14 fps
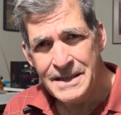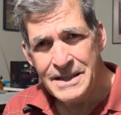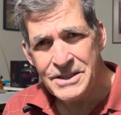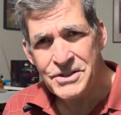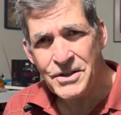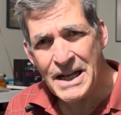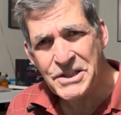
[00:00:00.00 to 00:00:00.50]

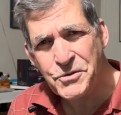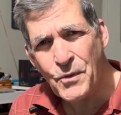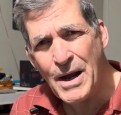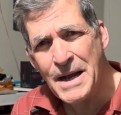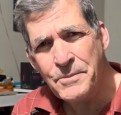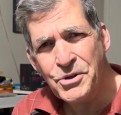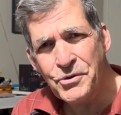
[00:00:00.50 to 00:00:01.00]
So that's why
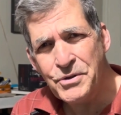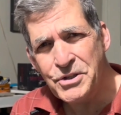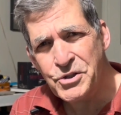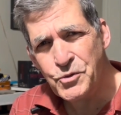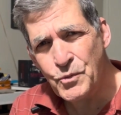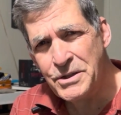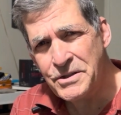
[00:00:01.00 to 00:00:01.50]
I'm doing this
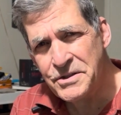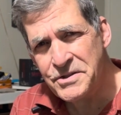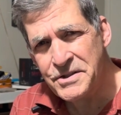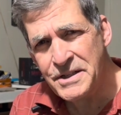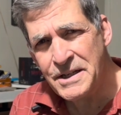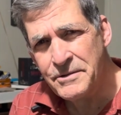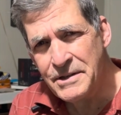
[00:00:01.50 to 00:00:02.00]
winter
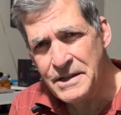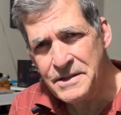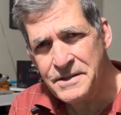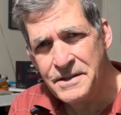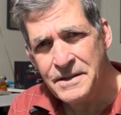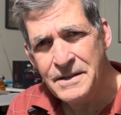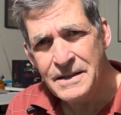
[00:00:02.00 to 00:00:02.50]
series.